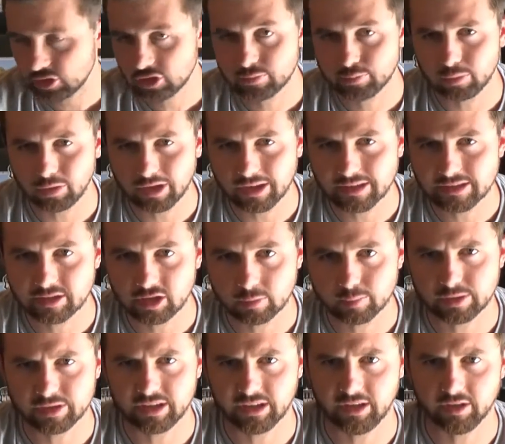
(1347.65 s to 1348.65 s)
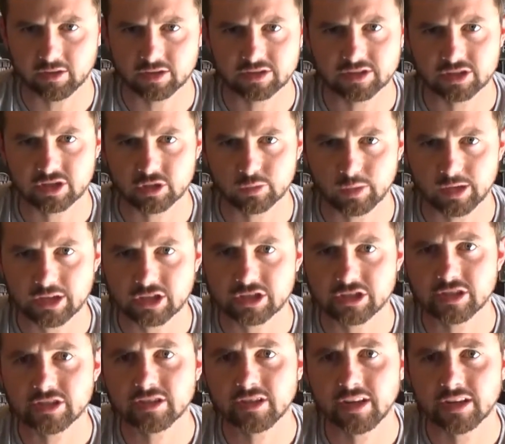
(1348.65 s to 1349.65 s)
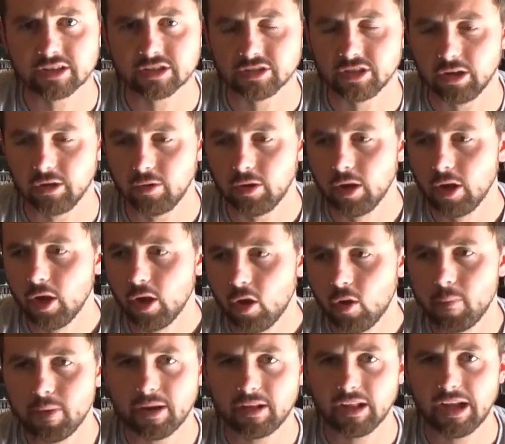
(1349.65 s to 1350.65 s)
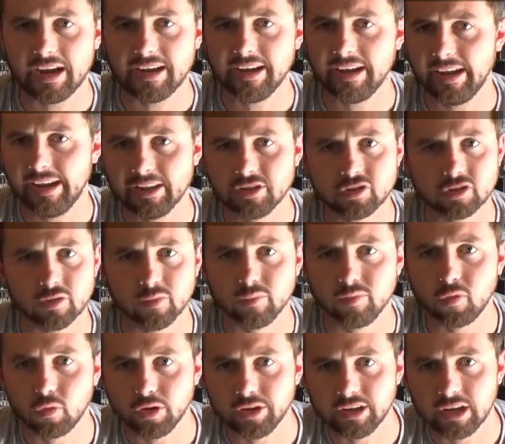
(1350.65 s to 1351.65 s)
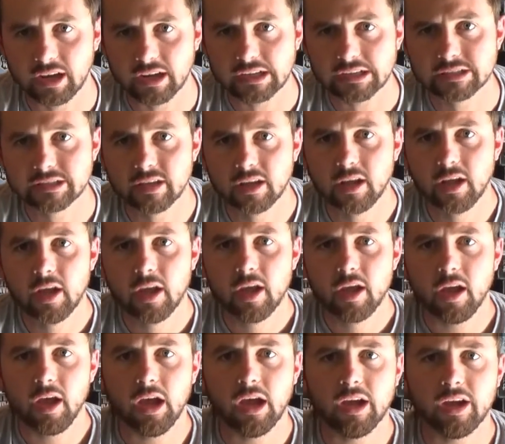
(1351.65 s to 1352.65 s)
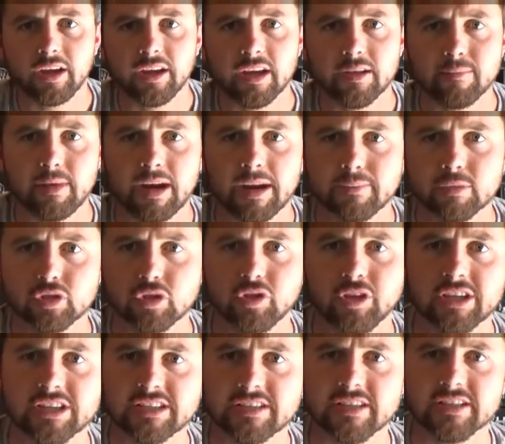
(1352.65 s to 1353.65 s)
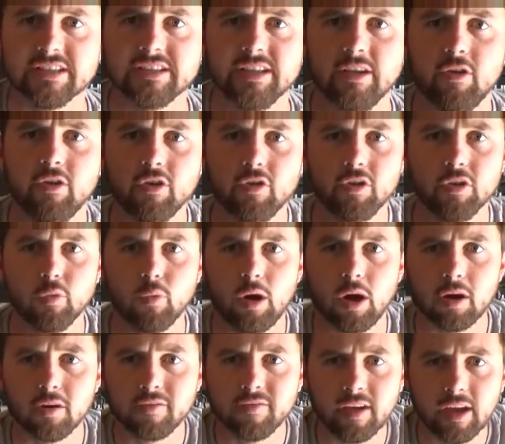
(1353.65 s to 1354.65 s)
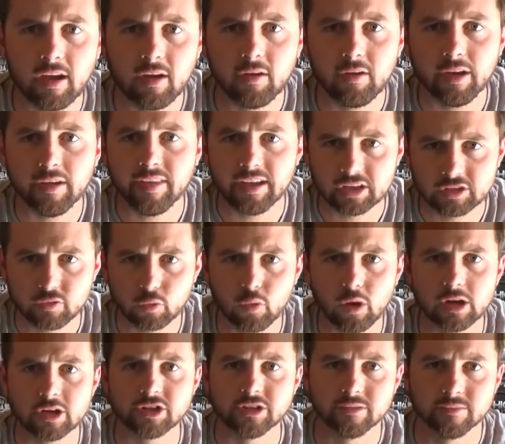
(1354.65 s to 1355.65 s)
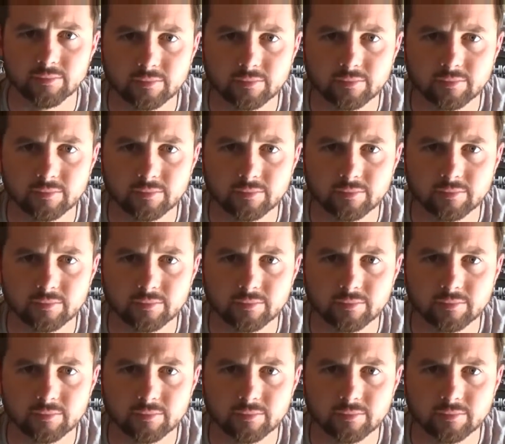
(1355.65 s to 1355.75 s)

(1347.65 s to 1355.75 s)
spreads, their particular situation, just let us know. We'll be glad to answer them for you guys. Again, my name is Lucas, and this is Illinois Waterfowl, and thanks for watching.